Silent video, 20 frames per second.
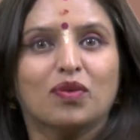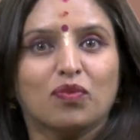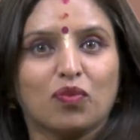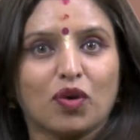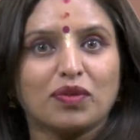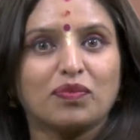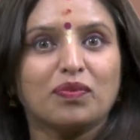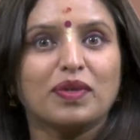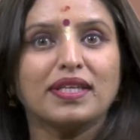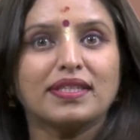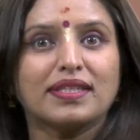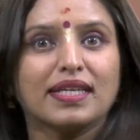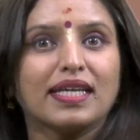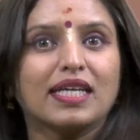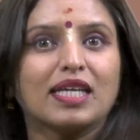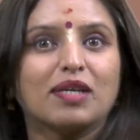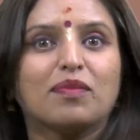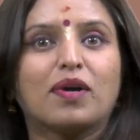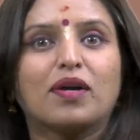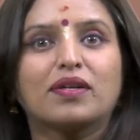What we
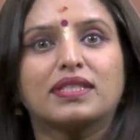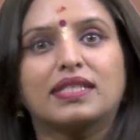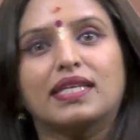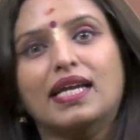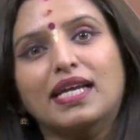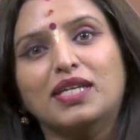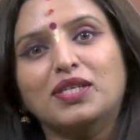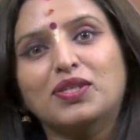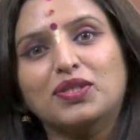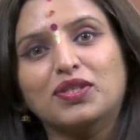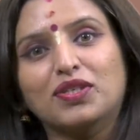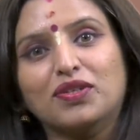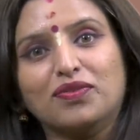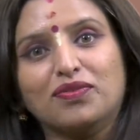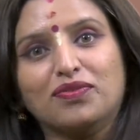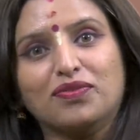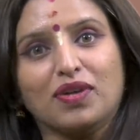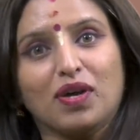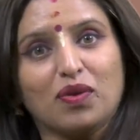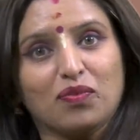think about the entry of